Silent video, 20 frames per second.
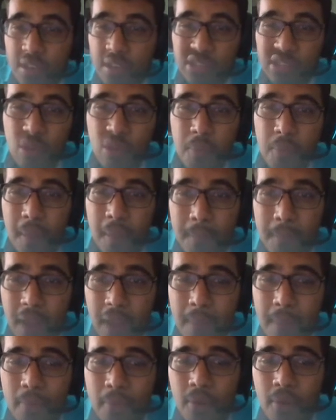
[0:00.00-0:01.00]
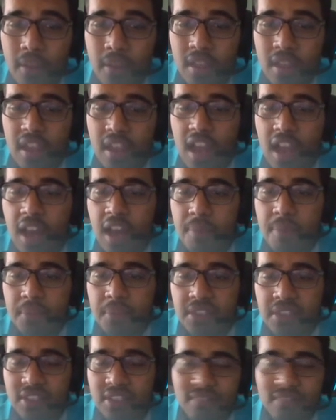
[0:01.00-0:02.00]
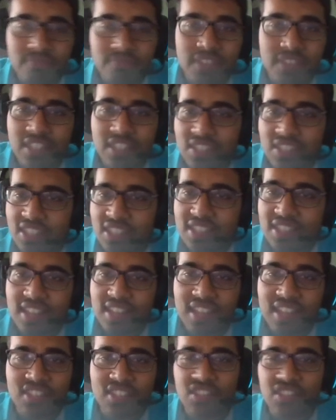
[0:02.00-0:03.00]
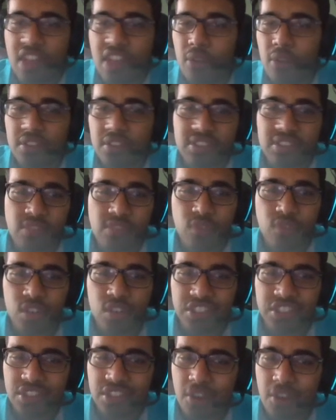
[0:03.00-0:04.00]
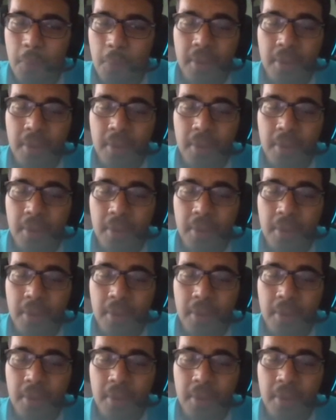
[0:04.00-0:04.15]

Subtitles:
group on paper, but it's just that's just how it is, unfortunately, you know.